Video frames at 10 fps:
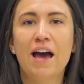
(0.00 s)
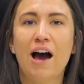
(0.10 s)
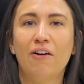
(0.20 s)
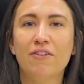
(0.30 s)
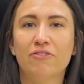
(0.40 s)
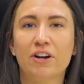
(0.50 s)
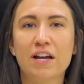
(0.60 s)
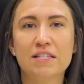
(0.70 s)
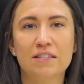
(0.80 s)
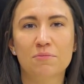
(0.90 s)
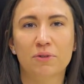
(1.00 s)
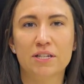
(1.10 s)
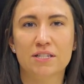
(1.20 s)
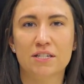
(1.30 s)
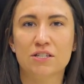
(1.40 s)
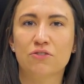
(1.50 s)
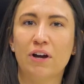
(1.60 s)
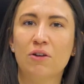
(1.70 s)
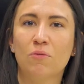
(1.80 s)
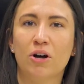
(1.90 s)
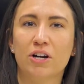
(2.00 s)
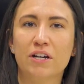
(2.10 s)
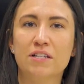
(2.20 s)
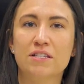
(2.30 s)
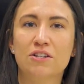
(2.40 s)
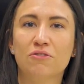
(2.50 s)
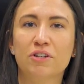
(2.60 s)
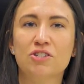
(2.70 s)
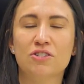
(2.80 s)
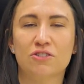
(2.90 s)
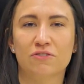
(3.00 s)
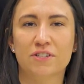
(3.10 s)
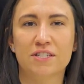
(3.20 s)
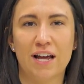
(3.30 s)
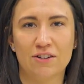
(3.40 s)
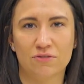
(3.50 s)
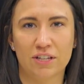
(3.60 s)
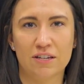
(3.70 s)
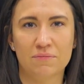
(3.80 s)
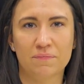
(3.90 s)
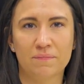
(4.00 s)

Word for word: However, in some places, groundwater can still reach the surface naturally.